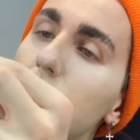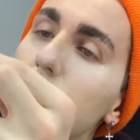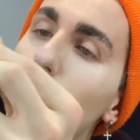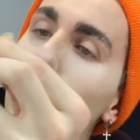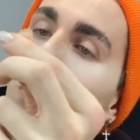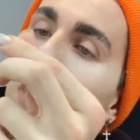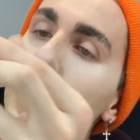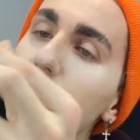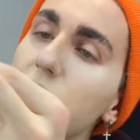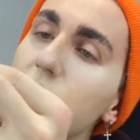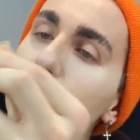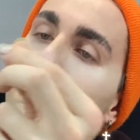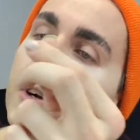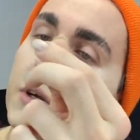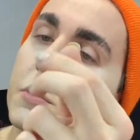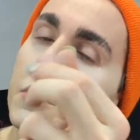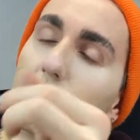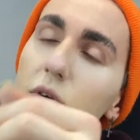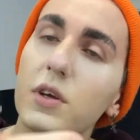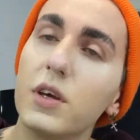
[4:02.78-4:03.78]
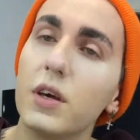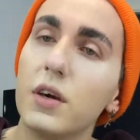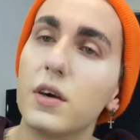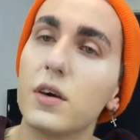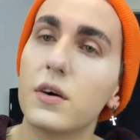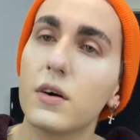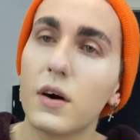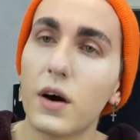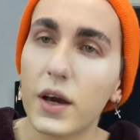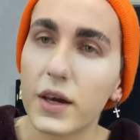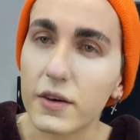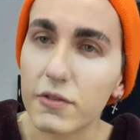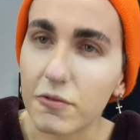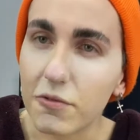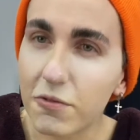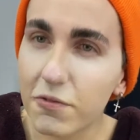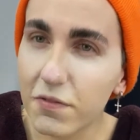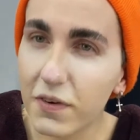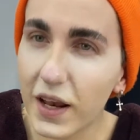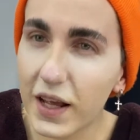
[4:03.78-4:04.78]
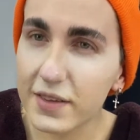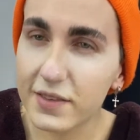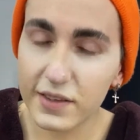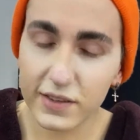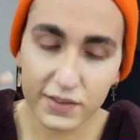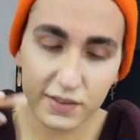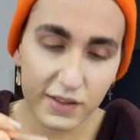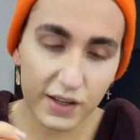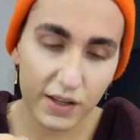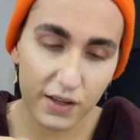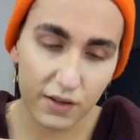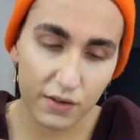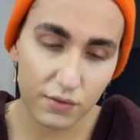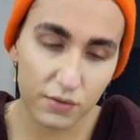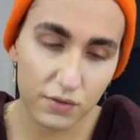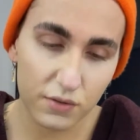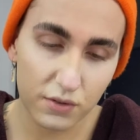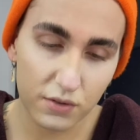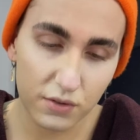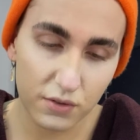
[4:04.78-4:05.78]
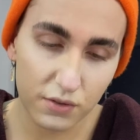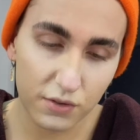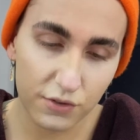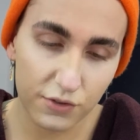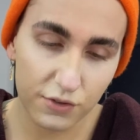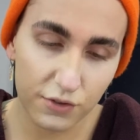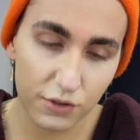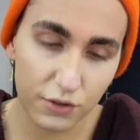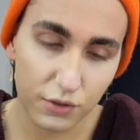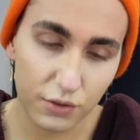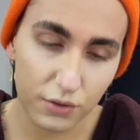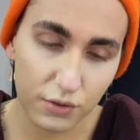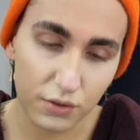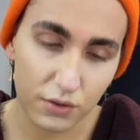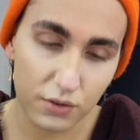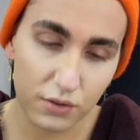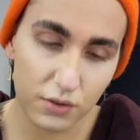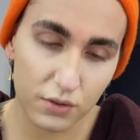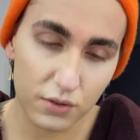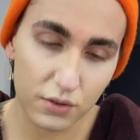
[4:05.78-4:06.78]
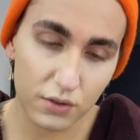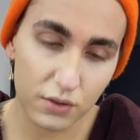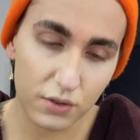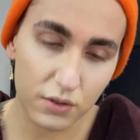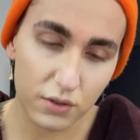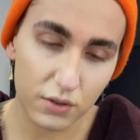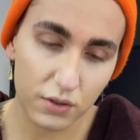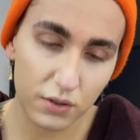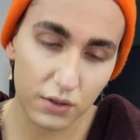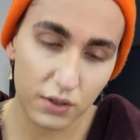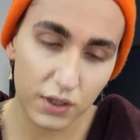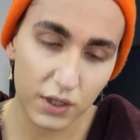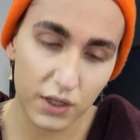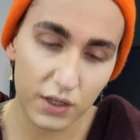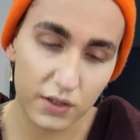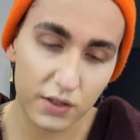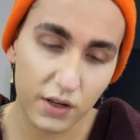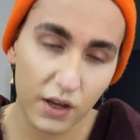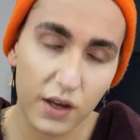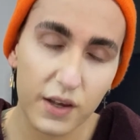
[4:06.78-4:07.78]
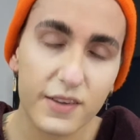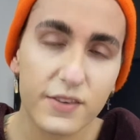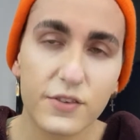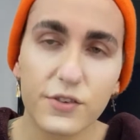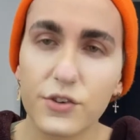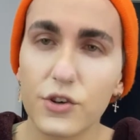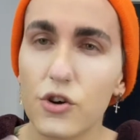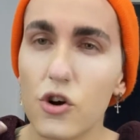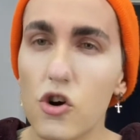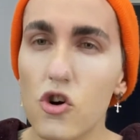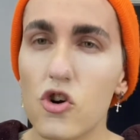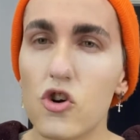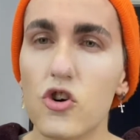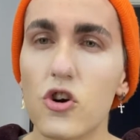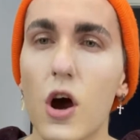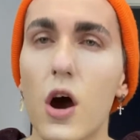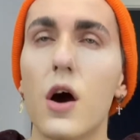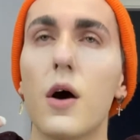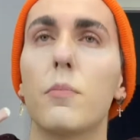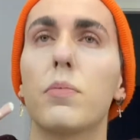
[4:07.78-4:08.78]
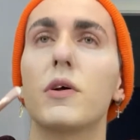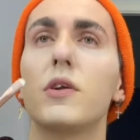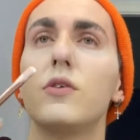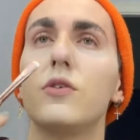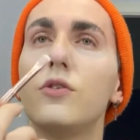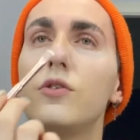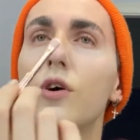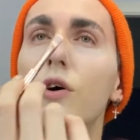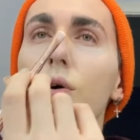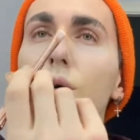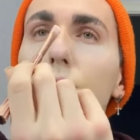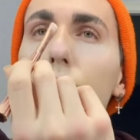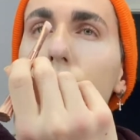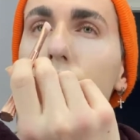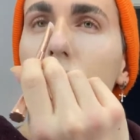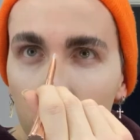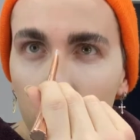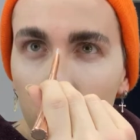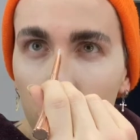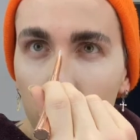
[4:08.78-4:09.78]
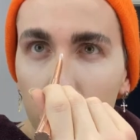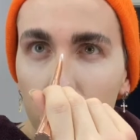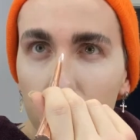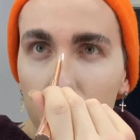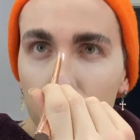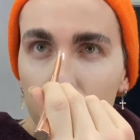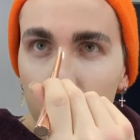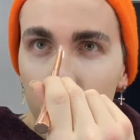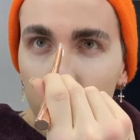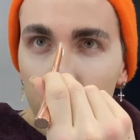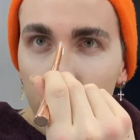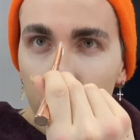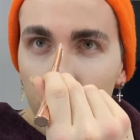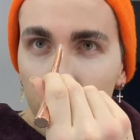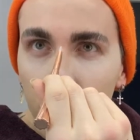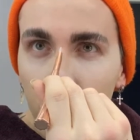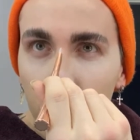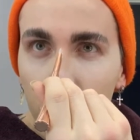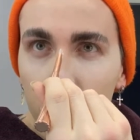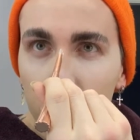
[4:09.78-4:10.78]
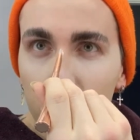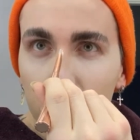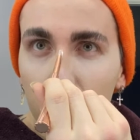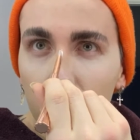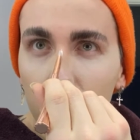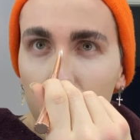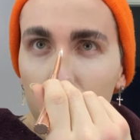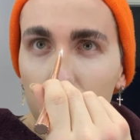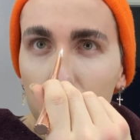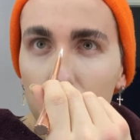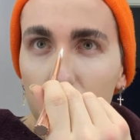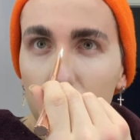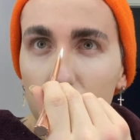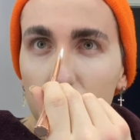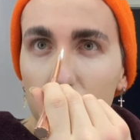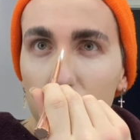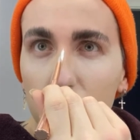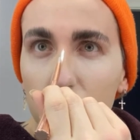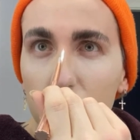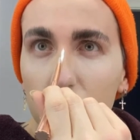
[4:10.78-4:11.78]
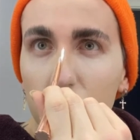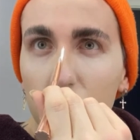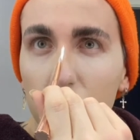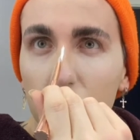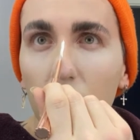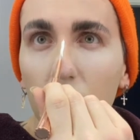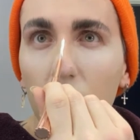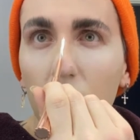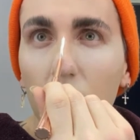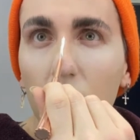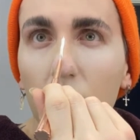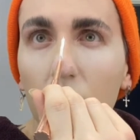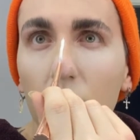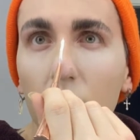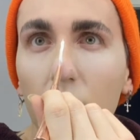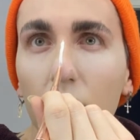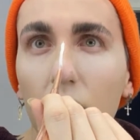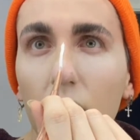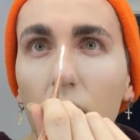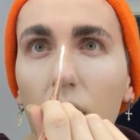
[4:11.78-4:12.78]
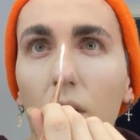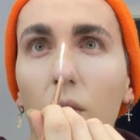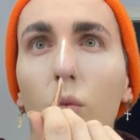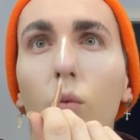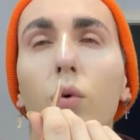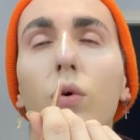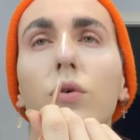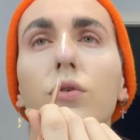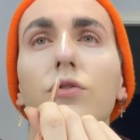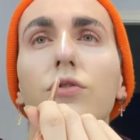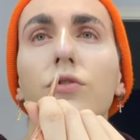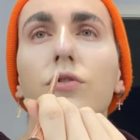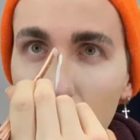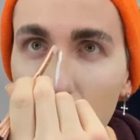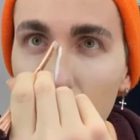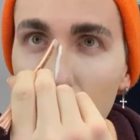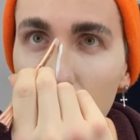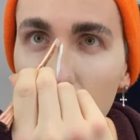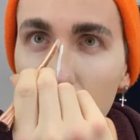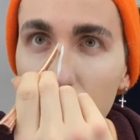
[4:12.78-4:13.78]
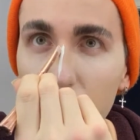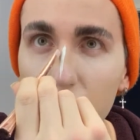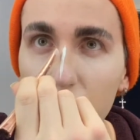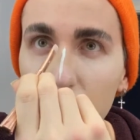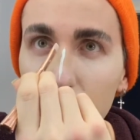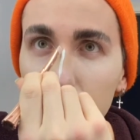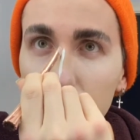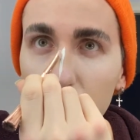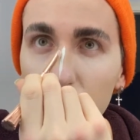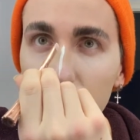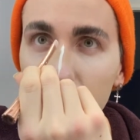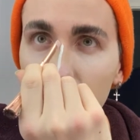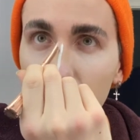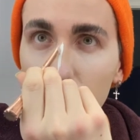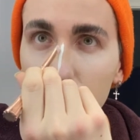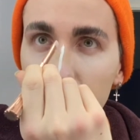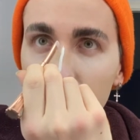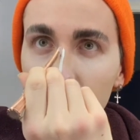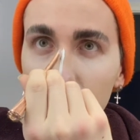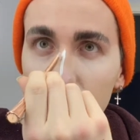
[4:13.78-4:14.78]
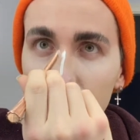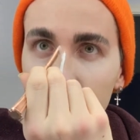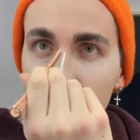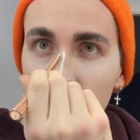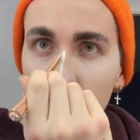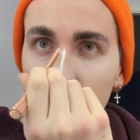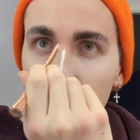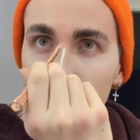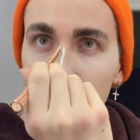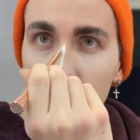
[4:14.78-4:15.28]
white cream on here, I can flat it down to get a nice sharp nose and straight down the middle and whoosh. And then I build it up to the top.